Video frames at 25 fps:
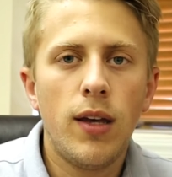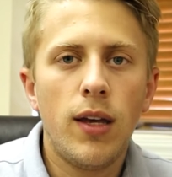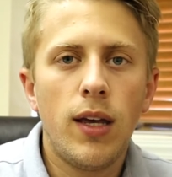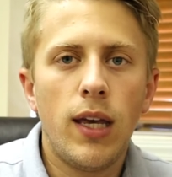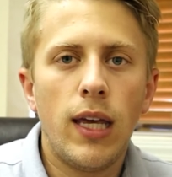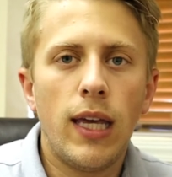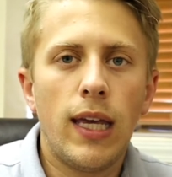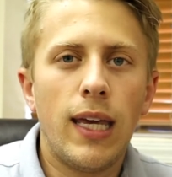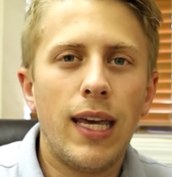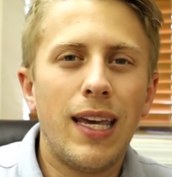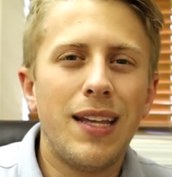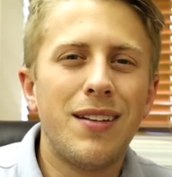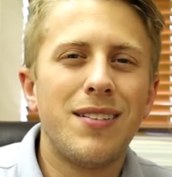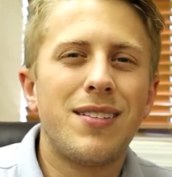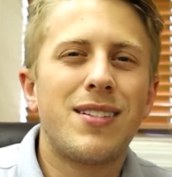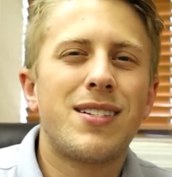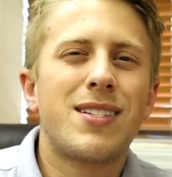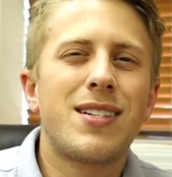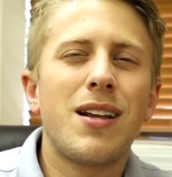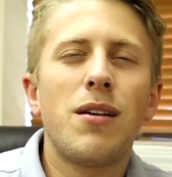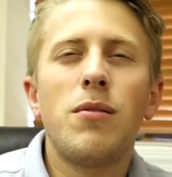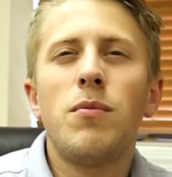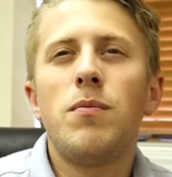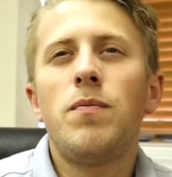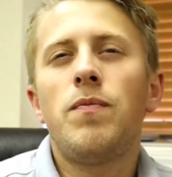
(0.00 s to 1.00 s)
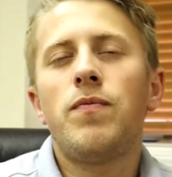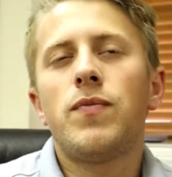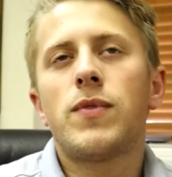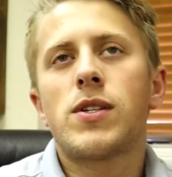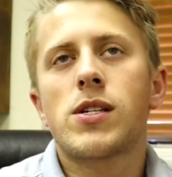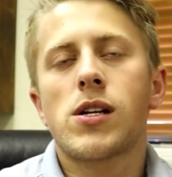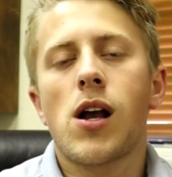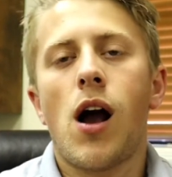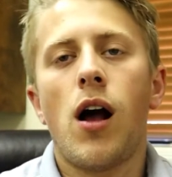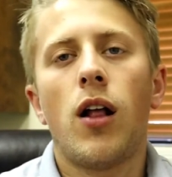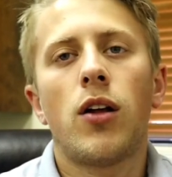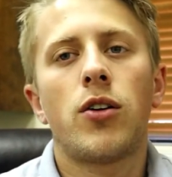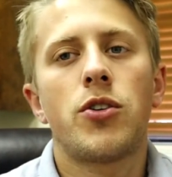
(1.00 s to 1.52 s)
And some
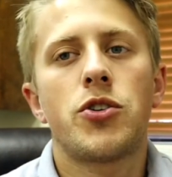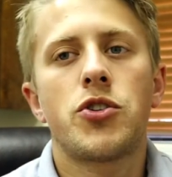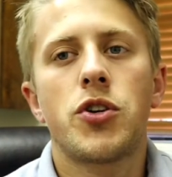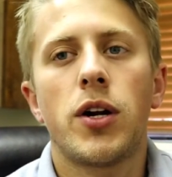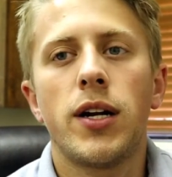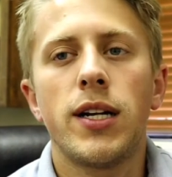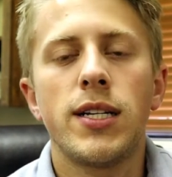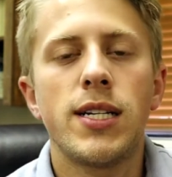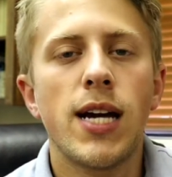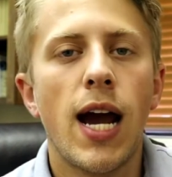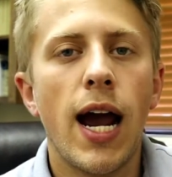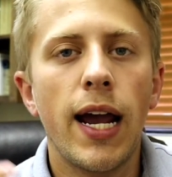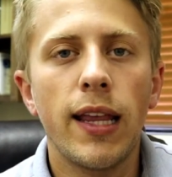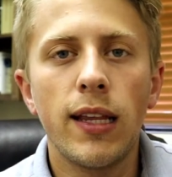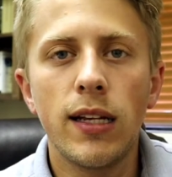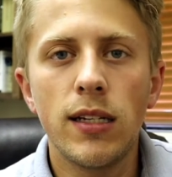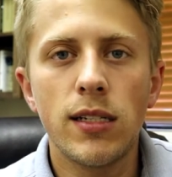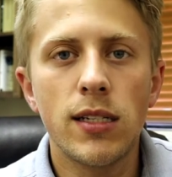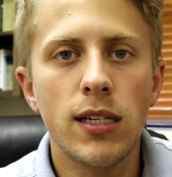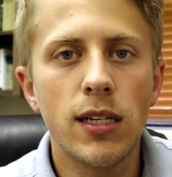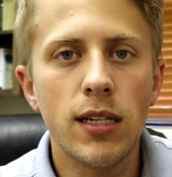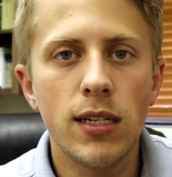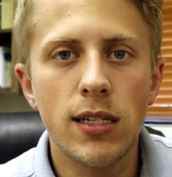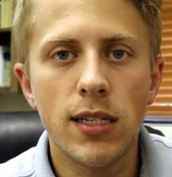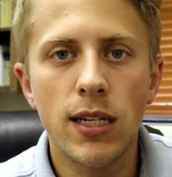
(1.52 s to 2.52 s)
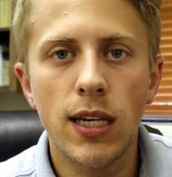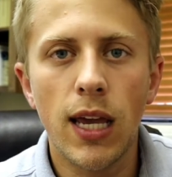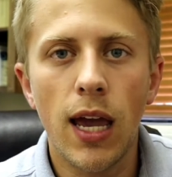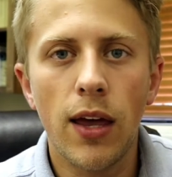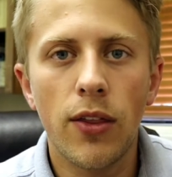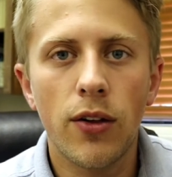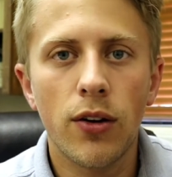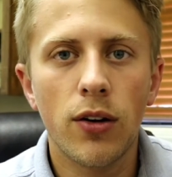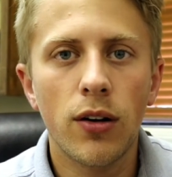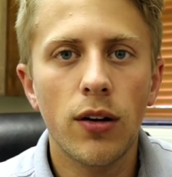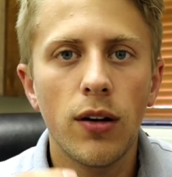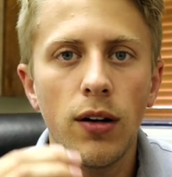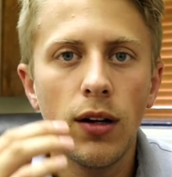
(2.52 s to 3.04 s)
scholars try to tie these things
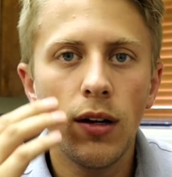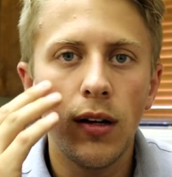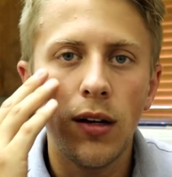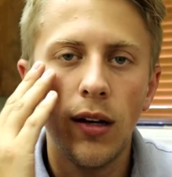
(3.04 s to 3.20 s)
together.